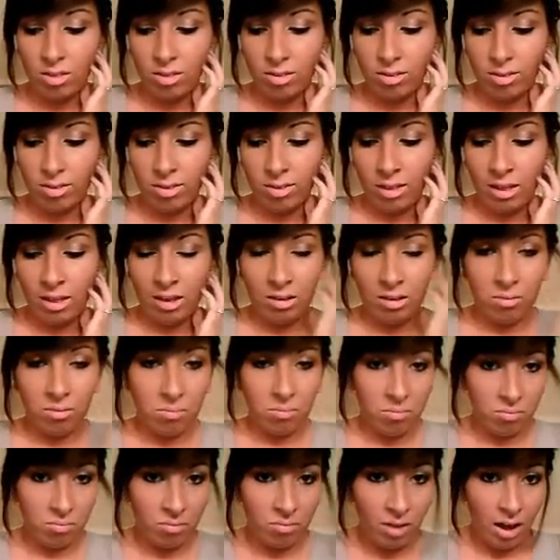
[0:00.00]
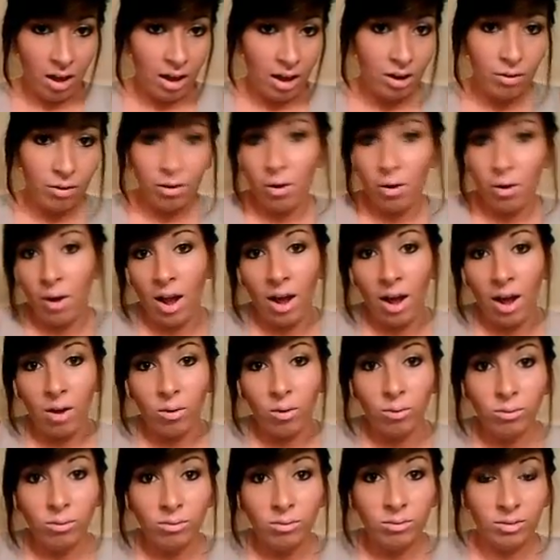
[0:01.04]
like, I don't know how.
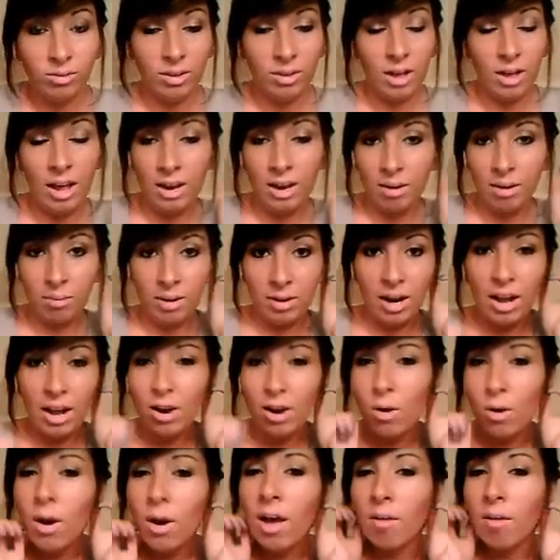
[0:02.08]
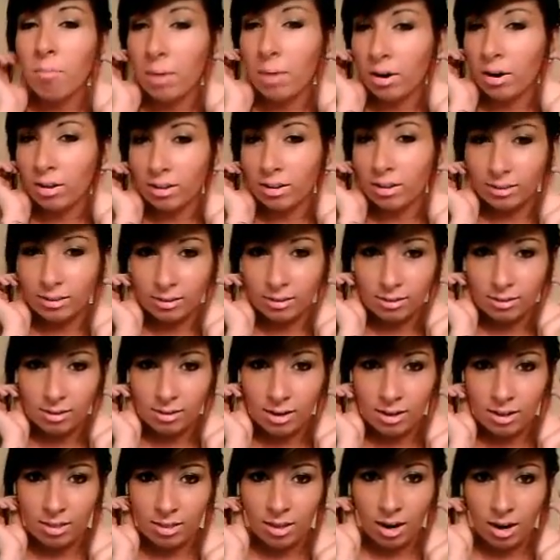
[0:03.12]
I mean, I know I have better
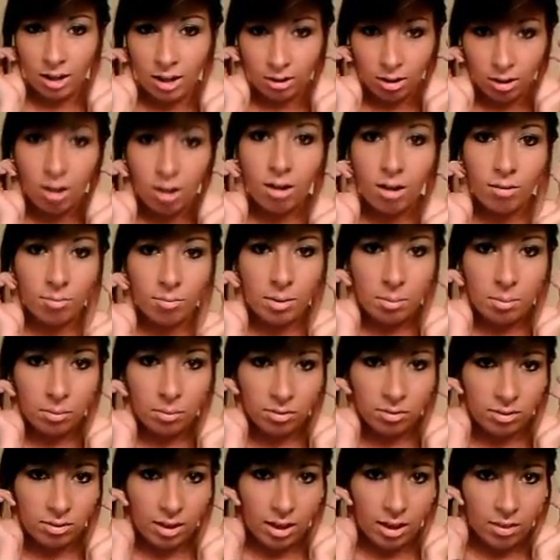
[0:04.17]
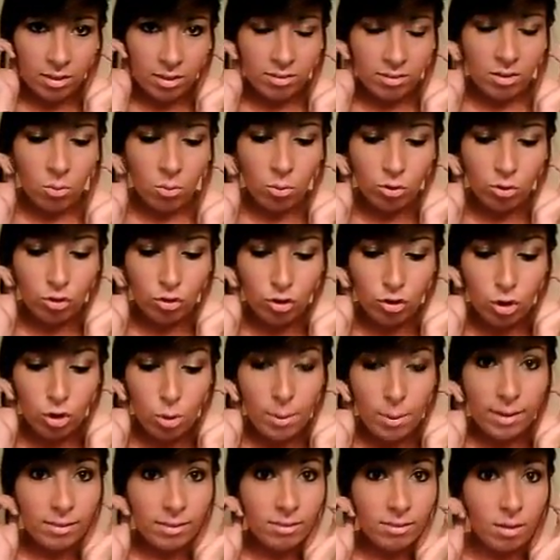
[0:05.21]
elasticity than a lot of people say. They say once you go
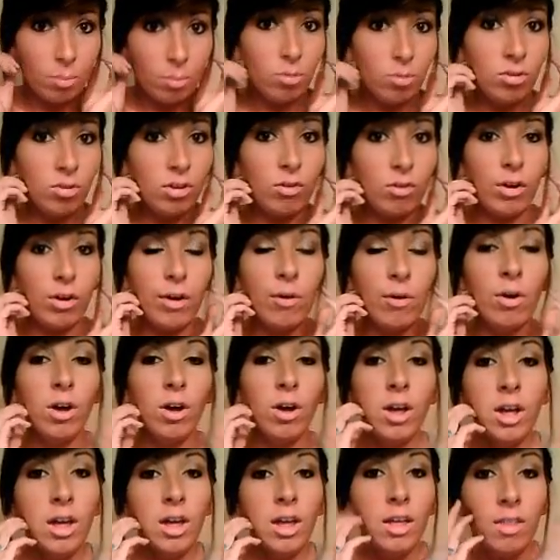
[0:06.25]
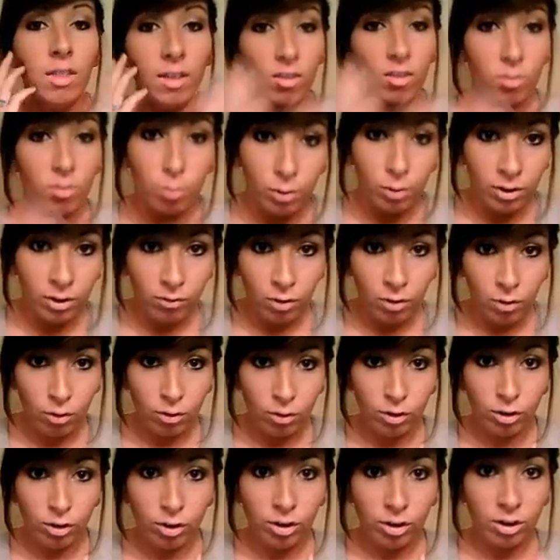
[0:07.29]
past 00, that's a point of no
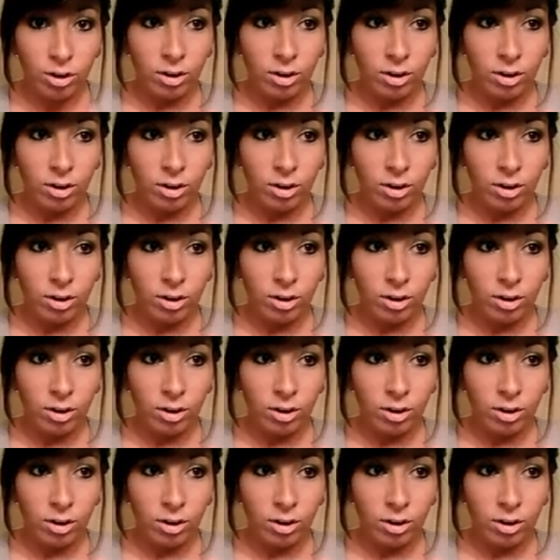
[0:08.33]
return.